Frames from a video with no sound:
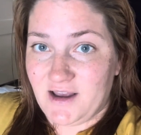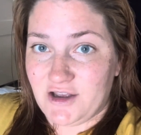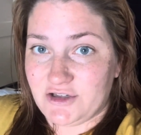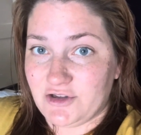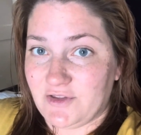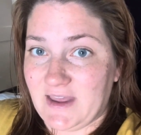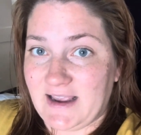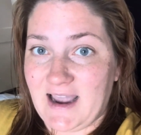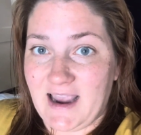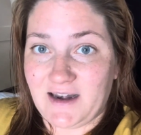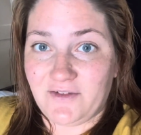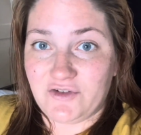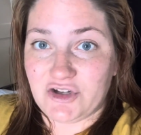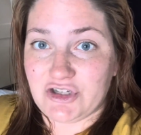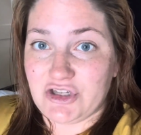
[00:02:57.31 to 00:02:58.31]
So they kind
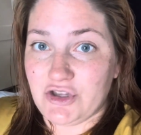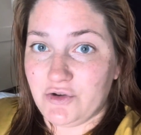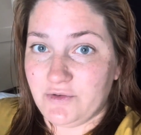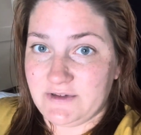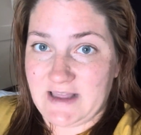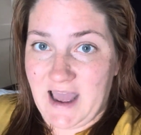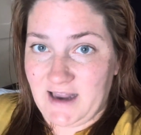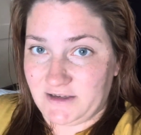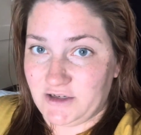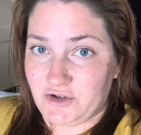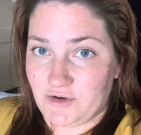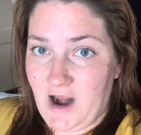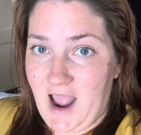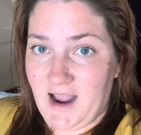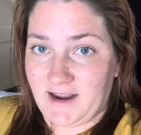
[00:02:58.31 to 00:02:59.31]
of just use that to
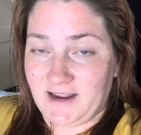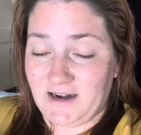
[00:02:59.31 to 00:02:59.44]
track.